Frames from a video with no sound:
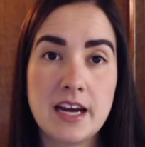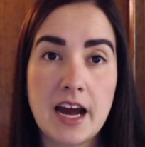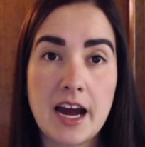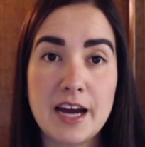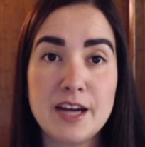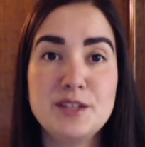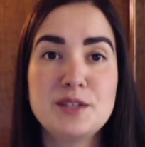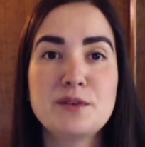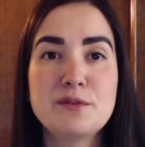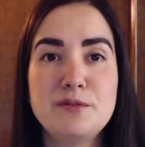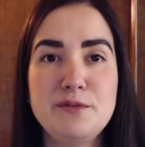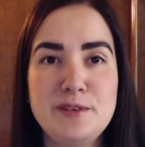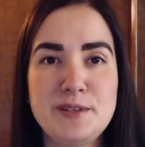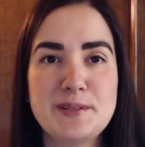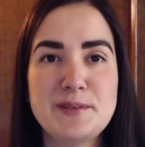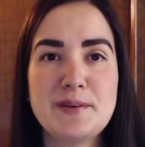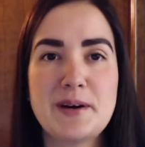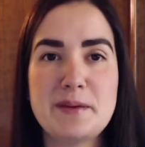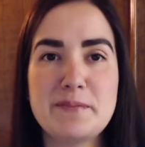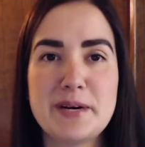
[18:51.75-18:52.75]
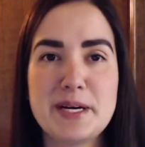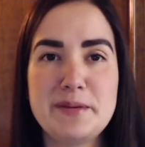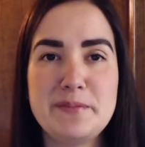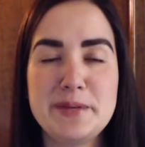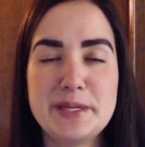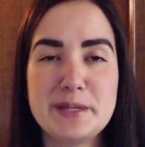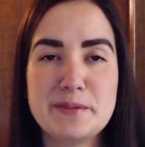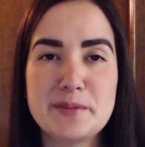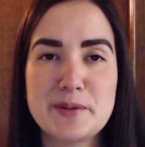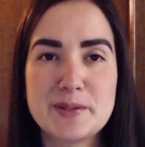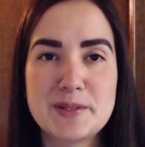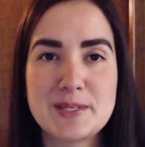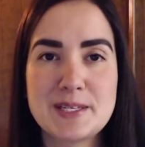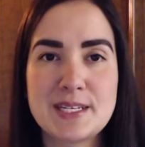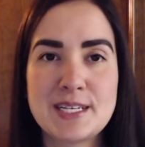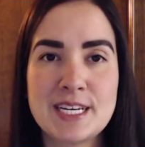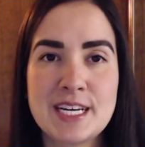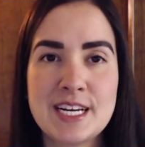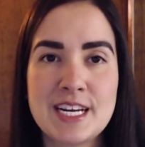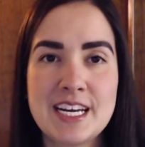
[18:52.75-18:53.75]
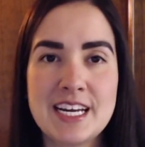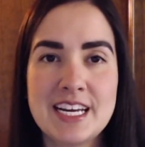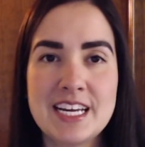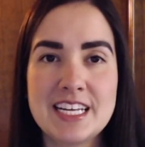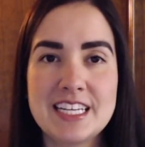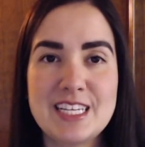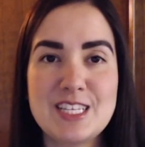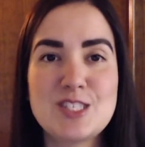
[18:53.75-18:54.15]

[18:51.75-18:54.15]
I don't feel I might be the